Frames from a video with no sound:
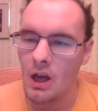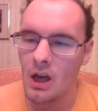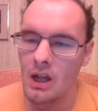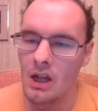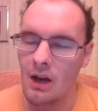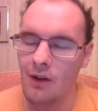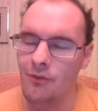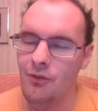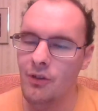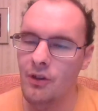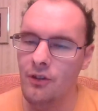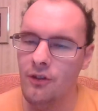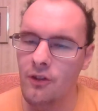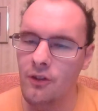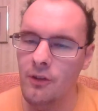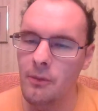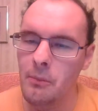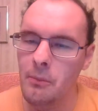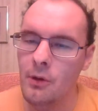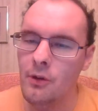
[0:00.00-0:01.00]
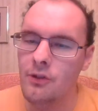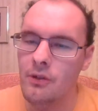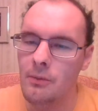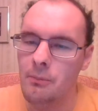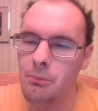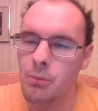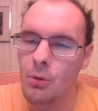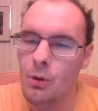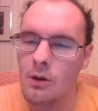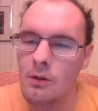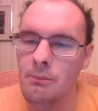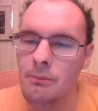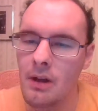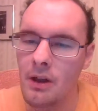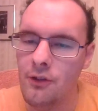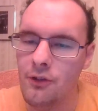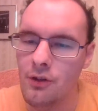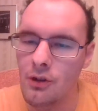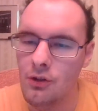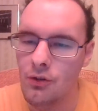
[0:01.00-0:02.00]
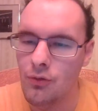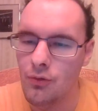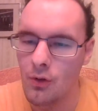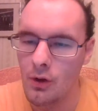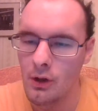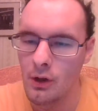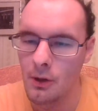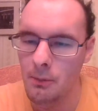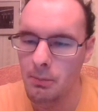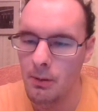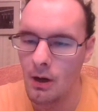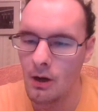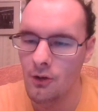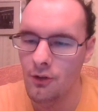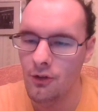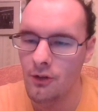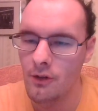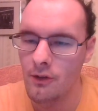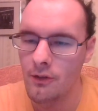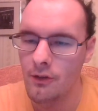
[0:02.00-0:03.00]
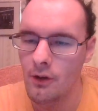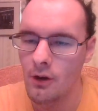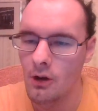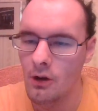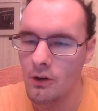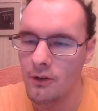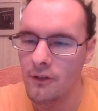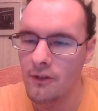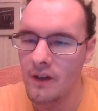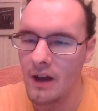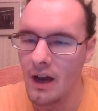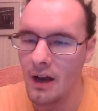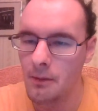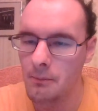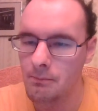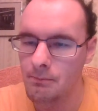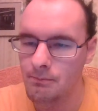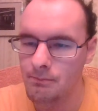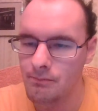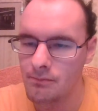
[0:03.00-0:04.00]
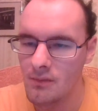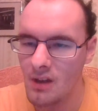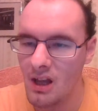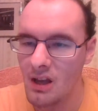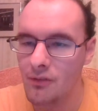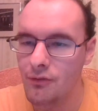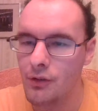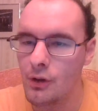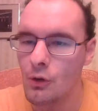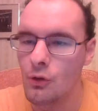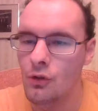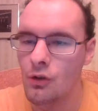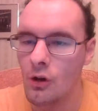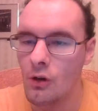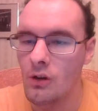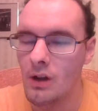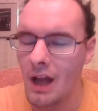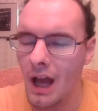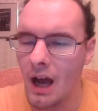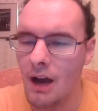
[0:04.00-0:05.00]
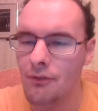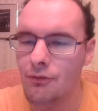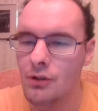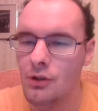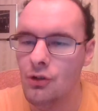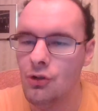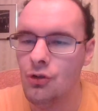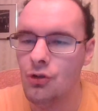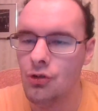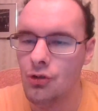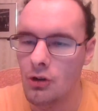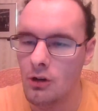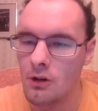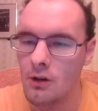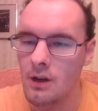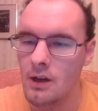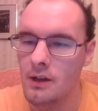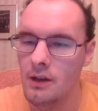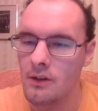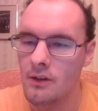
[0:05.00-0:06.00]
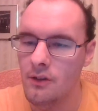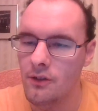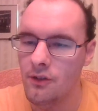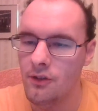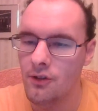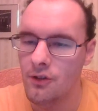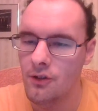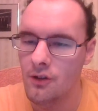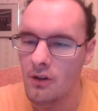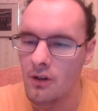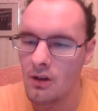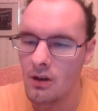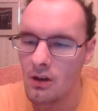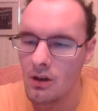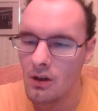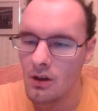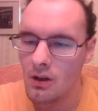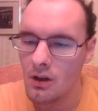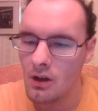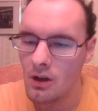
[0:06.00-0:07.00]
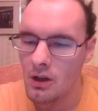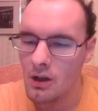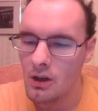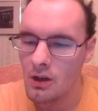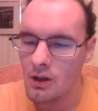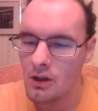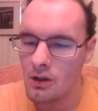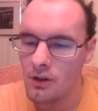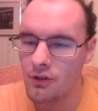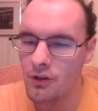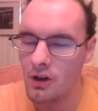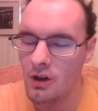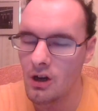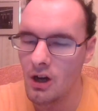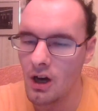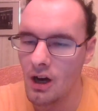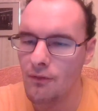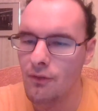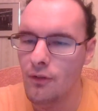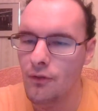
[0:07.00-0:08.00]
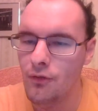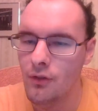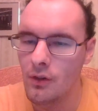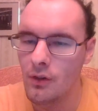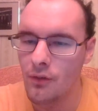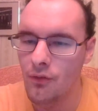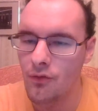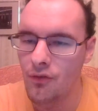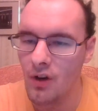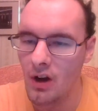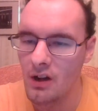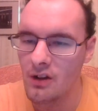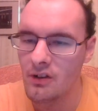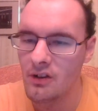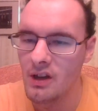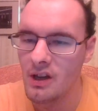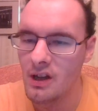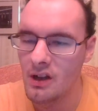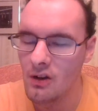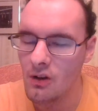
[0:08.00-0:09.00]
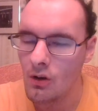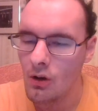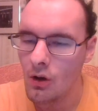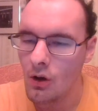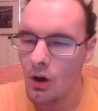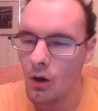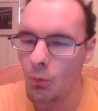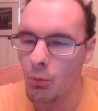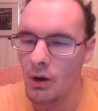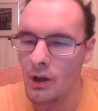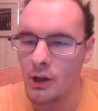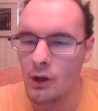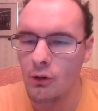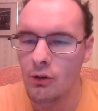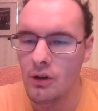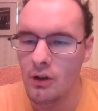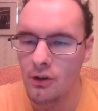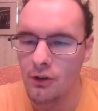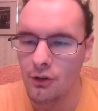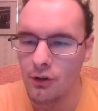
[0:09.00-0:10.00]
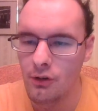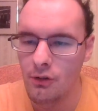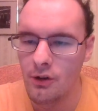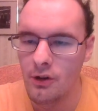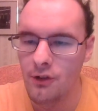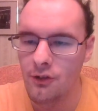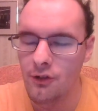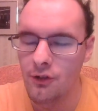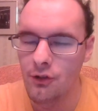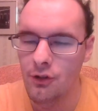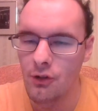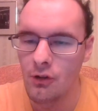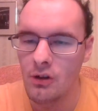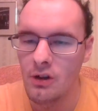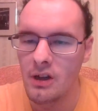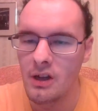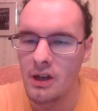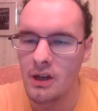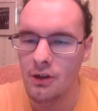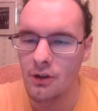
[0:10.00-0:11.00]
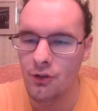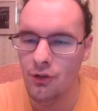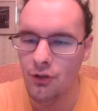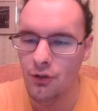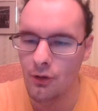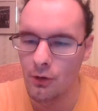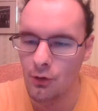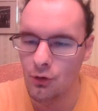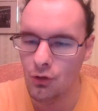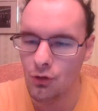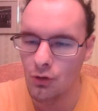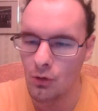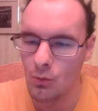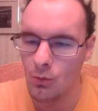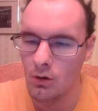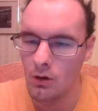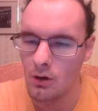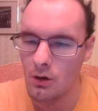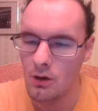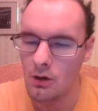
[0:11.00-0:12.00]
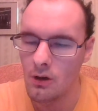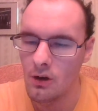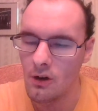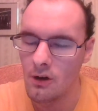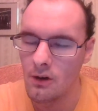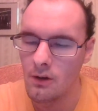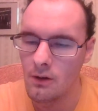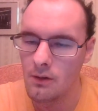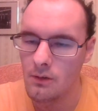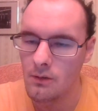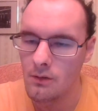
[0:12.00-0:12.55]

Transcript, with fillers: Now, this is the most important message for all you parents out there: is that if you don't have insurance, to cover for the funding, what you can do is, is you can get a social worker.